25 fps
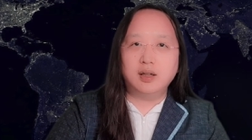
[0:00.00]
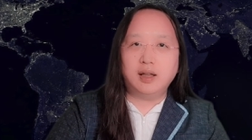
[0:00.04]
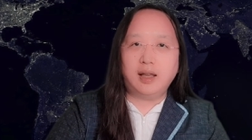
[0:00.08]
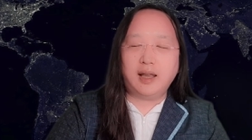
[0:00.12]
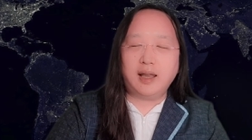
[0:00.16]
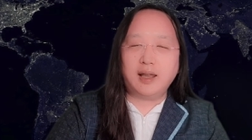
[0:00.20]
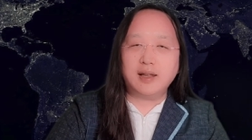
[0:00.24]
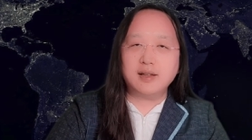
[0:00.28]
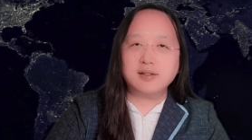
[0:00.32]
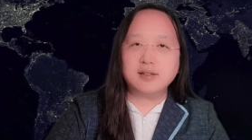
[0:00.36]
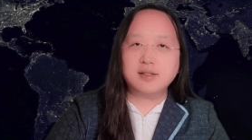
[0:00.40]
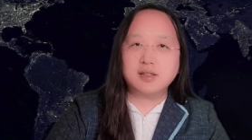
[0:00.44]

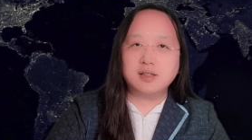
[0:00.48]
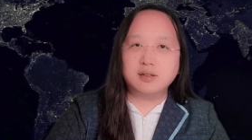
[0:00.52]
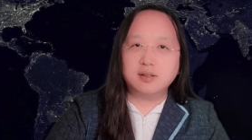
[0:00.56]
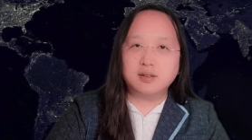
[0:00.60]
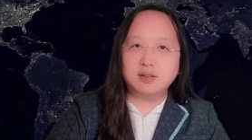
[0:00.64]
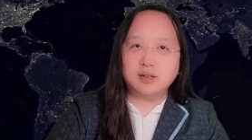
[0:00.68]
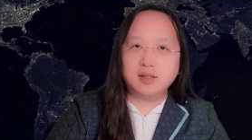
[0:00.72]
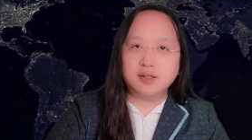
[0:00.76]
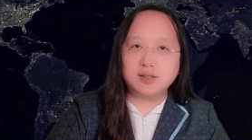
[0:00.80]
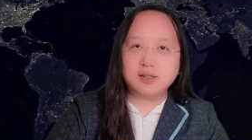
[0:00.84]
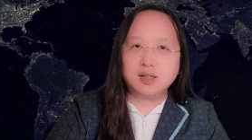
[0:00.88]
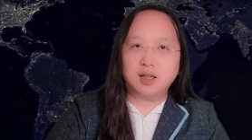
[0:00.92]
And
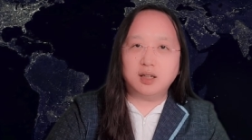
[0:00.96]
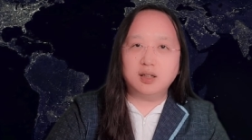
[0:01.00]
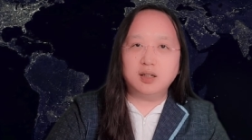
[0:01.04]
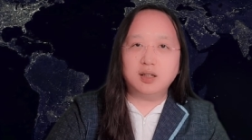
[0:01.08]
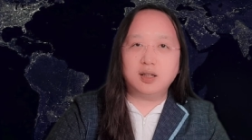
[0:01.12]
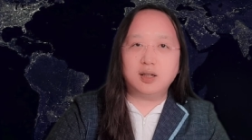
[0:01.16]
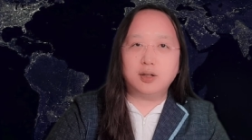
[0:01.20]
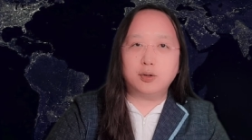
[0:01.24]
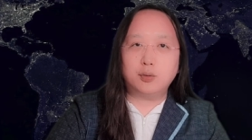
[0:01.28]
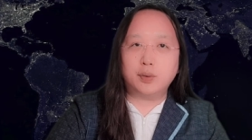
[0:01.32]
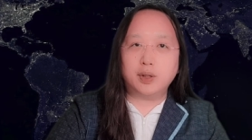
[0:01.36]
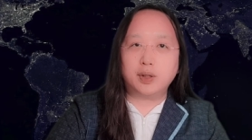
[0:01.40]
this
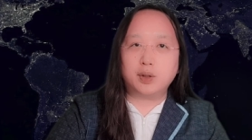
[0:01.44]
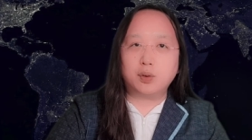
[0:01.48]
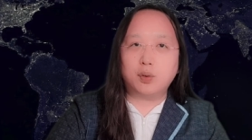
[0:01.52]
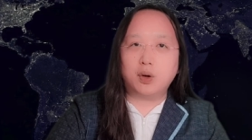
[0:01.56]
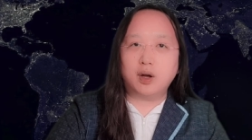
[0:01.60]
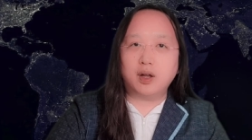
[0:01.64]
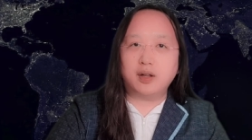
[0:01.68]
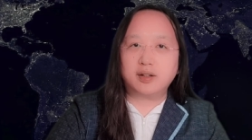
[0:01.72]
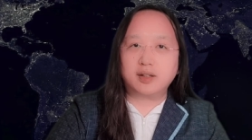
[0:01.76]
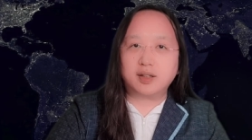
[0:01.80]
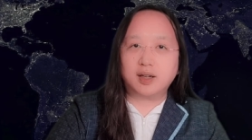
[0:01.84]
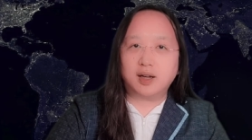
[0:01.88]
alert
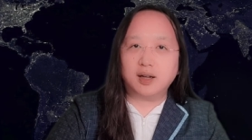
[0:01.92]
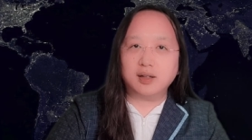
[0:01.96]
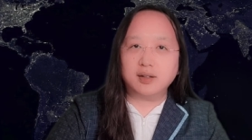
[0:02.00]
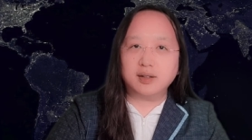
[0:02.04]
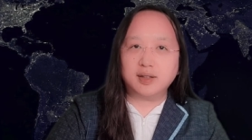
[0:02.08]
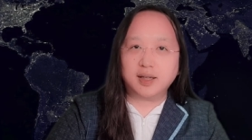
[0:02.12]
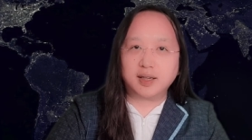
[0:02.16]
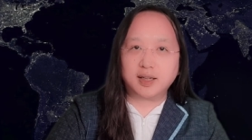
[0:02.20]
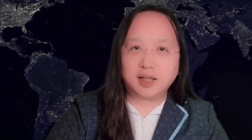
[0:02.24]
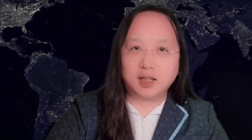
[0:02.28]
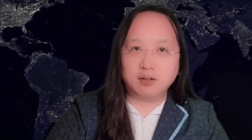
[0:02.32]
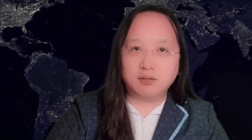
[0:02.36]
required
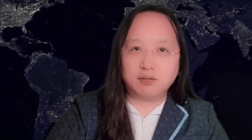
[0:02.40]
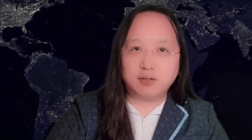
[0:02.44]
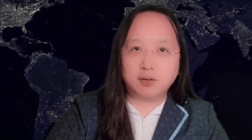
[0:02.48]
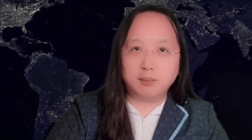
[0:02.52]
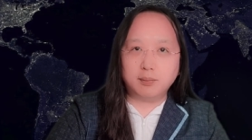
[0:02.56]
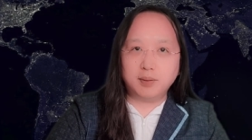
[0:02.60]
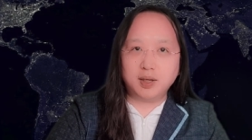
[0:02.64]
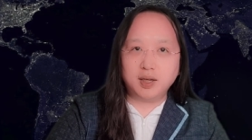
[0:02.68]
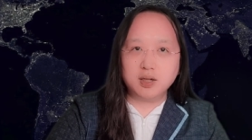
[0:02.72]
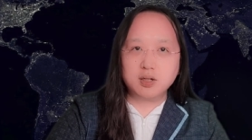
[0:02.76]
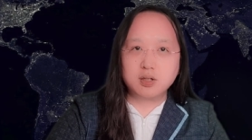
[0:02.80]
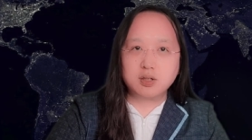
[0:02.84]
contact
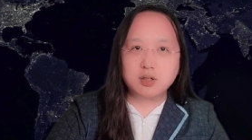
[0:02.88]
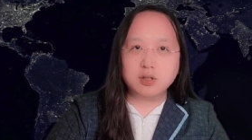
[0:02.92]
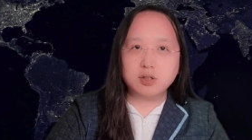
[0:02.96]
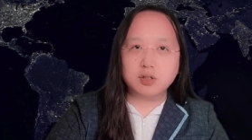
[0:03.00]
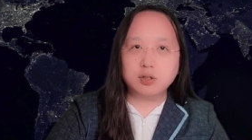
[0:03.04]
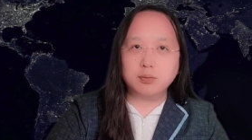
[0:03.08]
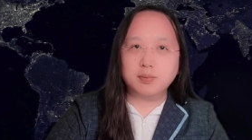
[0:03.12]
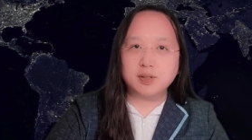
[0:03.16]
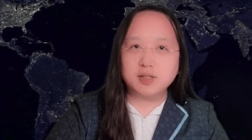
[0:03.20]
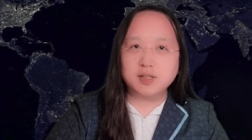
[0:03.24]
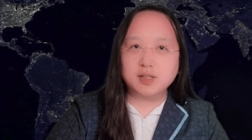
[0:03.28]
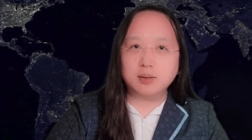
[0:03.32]
information
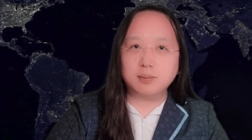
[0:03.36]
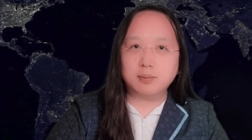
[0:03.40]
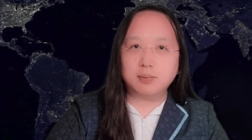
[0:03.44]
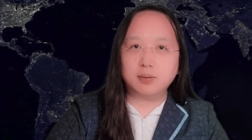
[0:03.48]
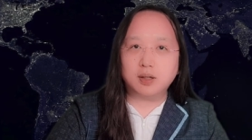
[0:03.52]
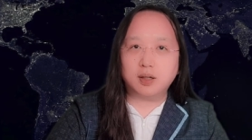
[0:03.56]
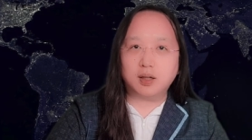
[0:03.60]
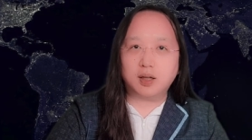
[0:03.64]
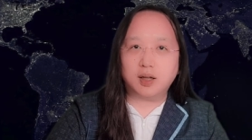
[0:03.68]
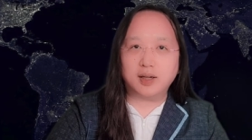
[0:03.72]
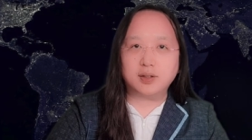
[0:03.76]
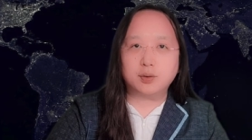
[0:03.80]
to be
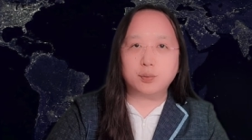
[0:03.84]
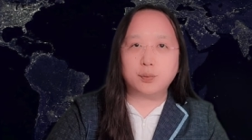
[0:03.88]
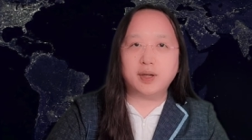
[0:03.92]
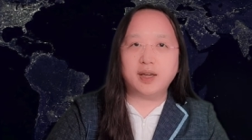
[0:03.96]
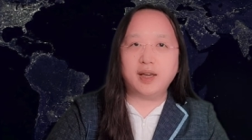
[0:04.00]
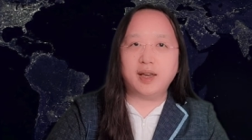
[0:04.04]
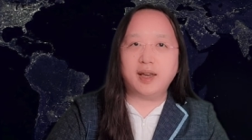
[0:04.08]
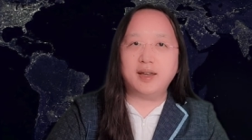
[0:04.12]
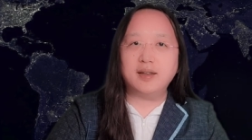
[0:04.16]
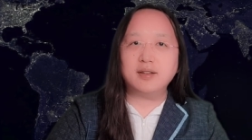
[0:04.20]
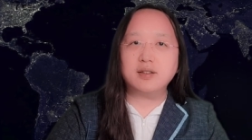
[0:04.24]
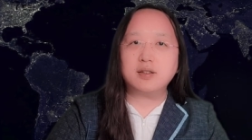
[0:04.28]
supplied
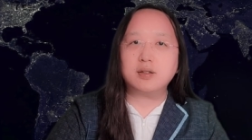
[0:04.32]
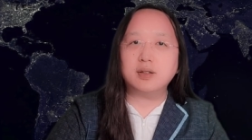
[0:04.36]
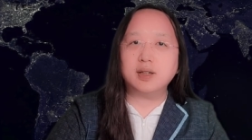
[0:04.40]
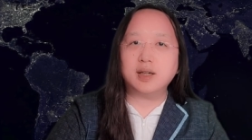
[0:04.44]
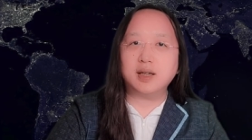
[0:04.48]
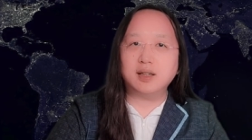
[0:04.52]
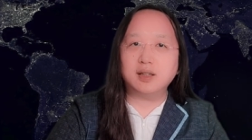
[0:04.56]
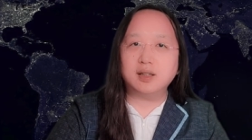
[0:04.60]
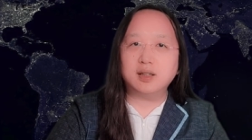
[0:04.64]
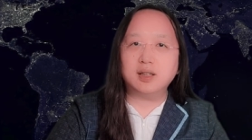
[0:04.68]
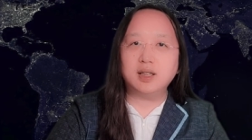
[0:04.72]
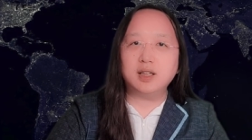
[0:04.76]
when entering
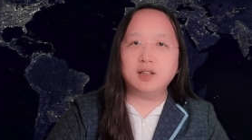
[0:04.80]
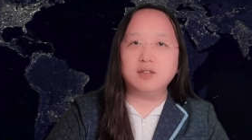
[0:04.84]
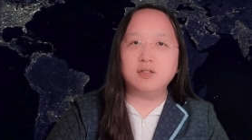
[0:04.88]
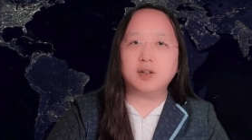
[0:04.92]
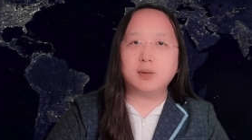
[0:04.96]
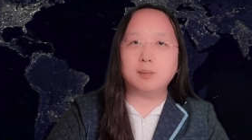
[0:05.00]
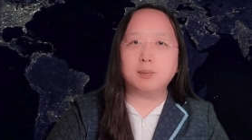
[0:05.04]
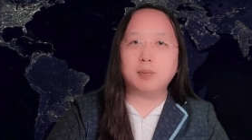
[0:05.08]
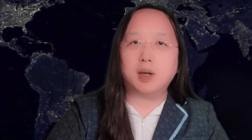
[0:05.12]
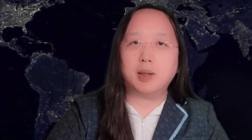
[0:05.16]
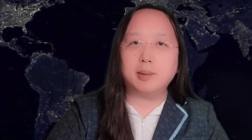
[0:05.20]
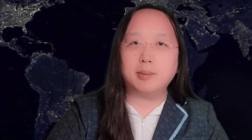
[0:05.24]
and
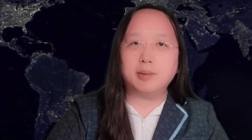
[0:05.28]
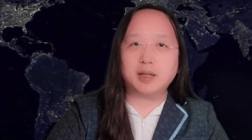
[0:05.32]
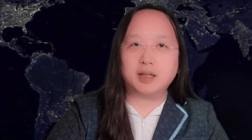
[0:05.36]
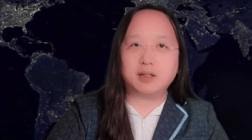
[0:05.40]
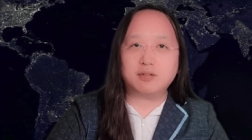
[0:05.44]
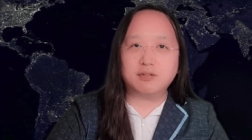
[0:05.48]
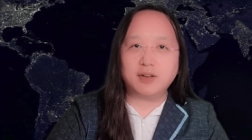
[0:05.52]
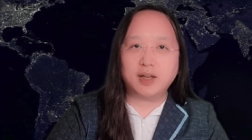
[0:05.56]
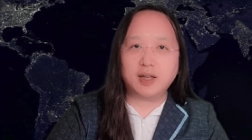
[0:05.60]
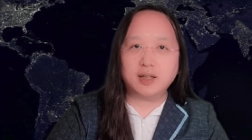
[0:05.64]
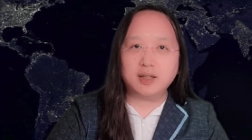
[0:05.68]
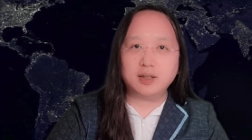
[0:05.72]
leaving public
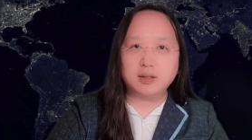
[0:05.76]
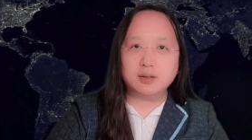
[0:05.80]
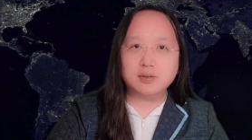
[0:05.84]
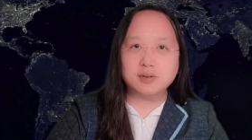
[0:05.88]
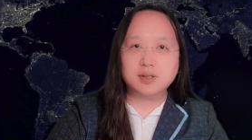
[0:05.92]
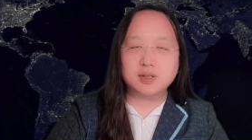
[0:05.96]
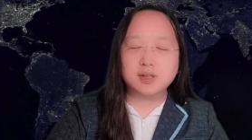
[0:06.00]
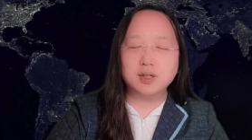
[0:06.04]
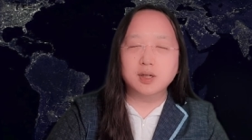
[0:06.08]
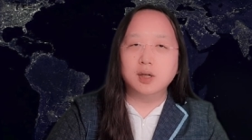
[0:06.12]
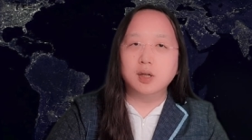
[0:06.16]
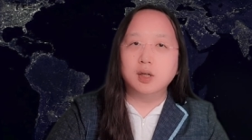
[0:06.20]

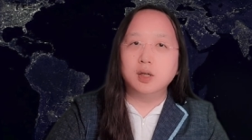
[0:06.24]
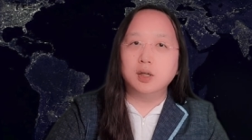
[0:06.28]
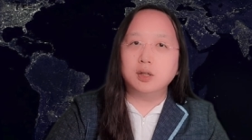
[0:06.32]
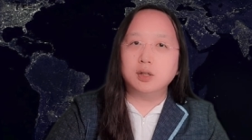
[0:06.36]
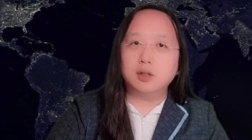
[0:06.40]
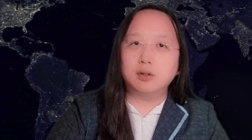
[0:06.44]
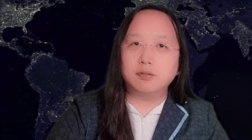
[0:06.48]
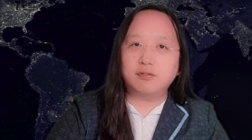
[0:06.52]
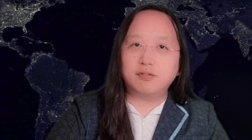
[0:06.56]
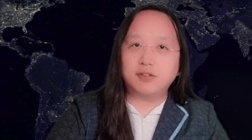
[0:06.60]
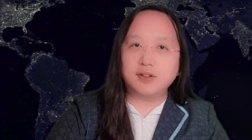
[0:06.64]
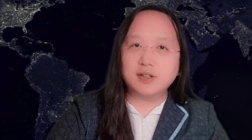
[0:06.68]
venues
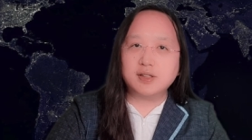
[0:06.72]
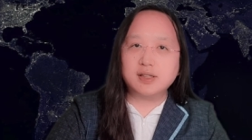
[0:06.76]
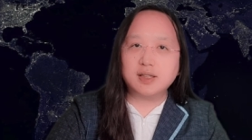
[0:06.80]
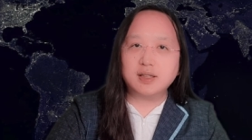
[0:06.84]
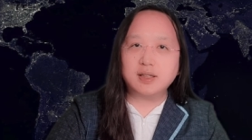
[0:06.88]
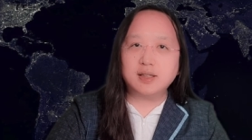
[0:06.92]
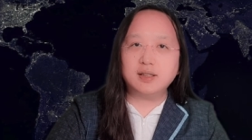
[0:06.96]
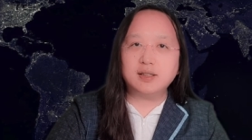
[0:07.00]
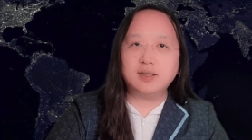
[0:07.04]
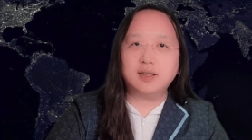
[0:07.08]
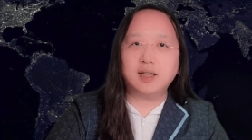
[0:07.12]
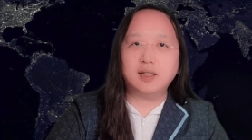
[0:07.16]
to
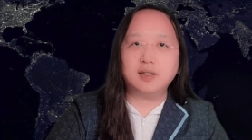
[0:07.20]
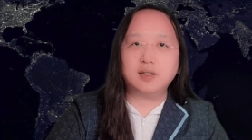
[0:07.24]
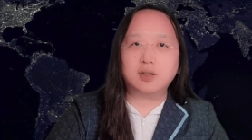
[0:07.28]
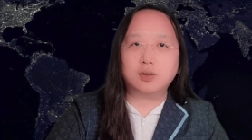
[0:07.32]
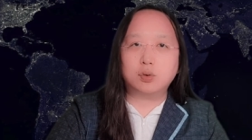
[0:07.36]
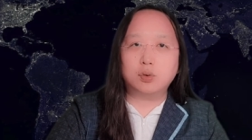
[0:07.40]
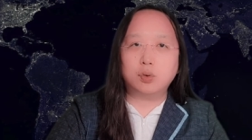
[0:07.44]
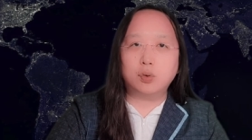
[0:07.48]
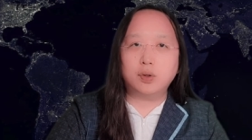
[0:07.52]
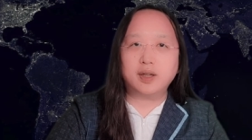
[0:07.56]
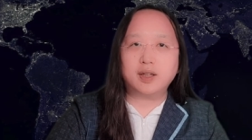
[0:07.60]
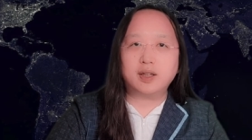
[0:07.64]
facilitate
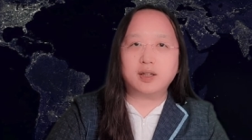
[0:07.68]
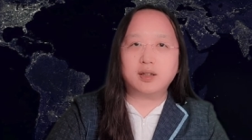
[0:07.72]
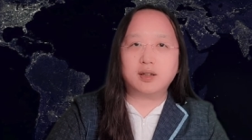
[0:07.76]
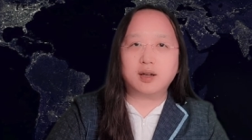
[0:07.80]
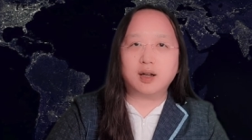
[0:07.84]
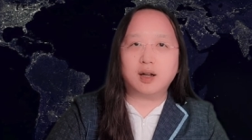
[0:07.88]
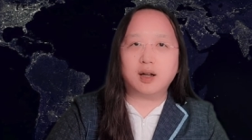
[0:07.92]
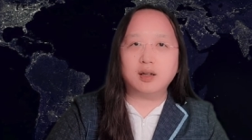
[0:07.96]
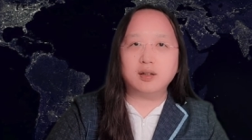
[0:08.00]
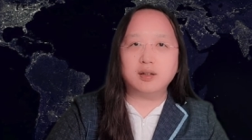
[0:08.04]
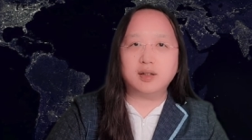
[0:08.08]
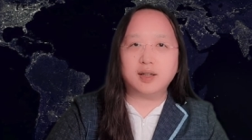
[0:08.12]
quick
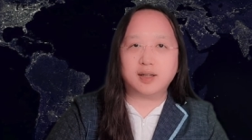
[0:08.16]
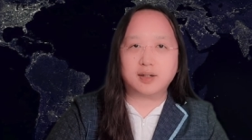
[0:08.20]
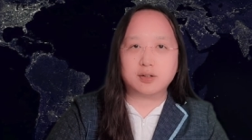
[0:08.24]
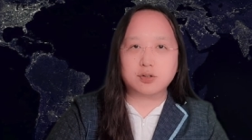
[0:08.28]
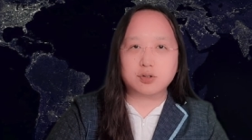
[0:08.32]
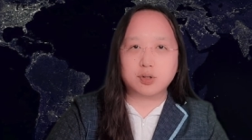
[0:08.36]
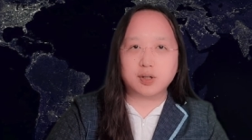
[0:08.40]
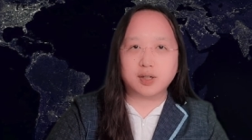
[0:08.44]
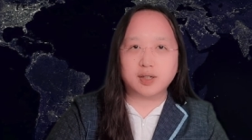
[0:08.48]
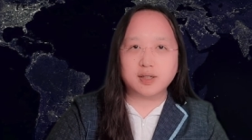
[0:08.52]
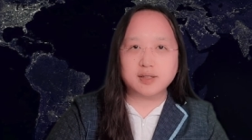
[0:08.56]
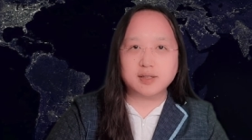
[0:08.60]
contact
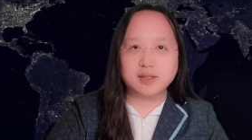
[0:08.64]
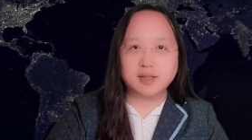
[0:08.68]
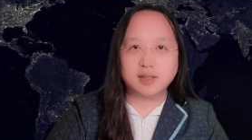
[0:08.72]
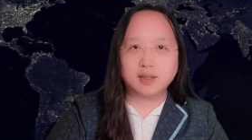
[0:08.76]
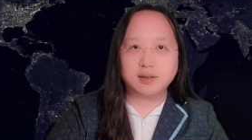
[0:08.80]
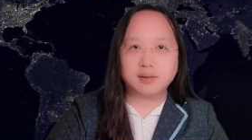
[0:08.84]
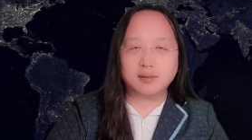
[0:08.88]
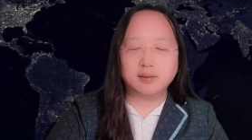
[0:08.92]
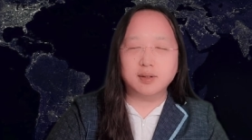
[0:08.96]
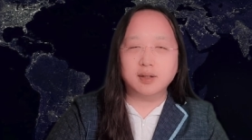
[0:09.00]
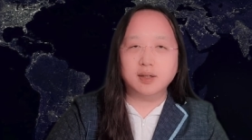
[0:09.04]
tracing